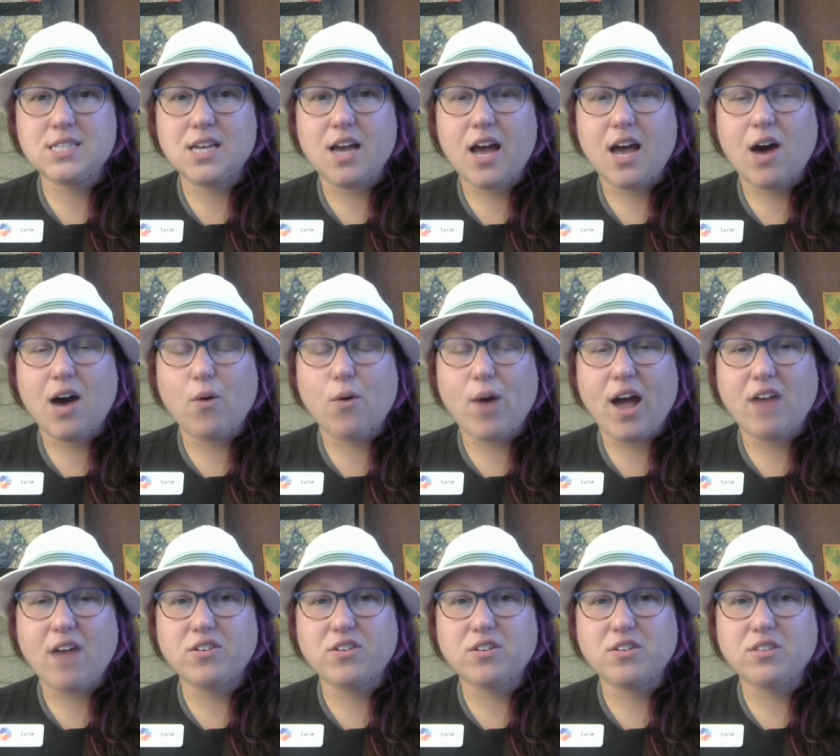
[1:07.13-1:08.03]

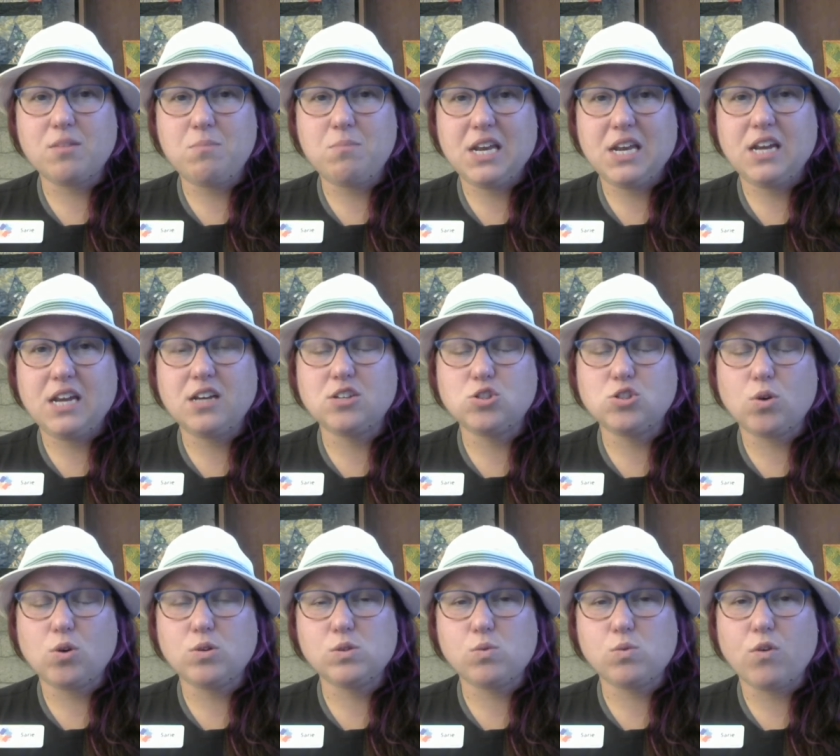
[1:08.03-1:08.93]
However, the meeting
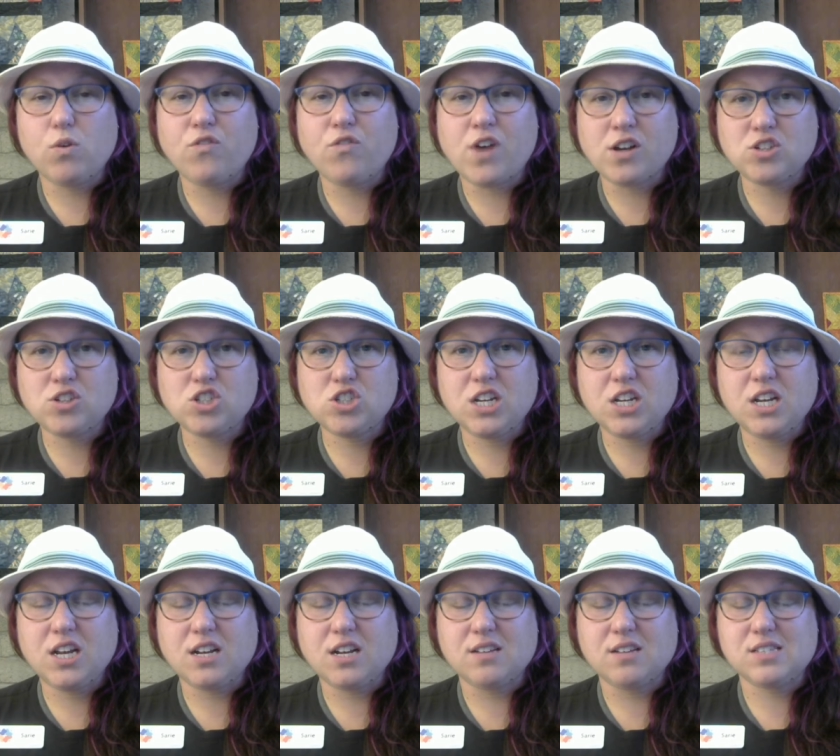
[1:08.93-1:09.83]
controls will function
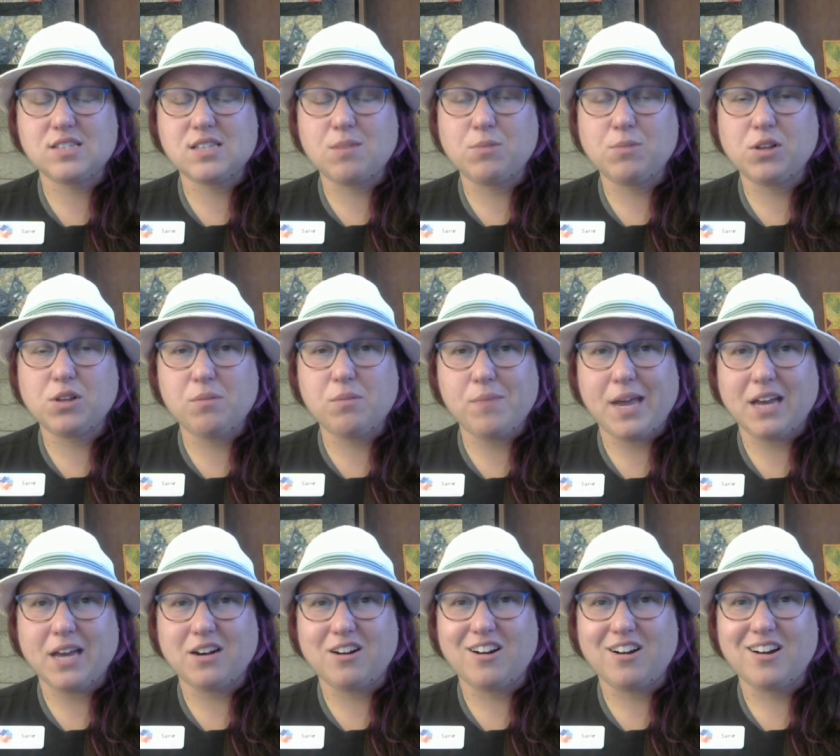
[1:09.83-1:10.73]
in a similar
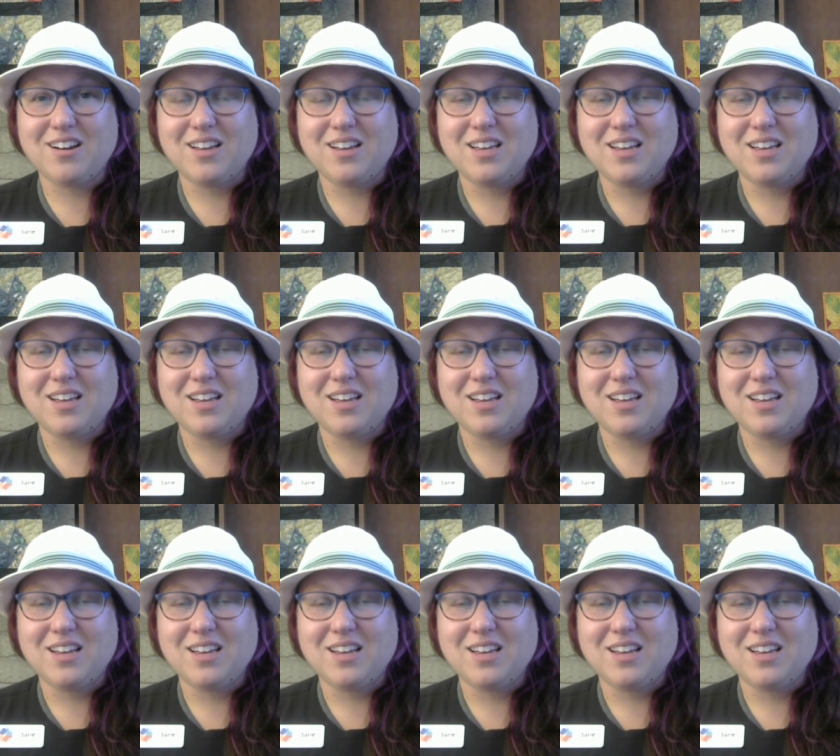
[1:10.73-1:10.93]
manner.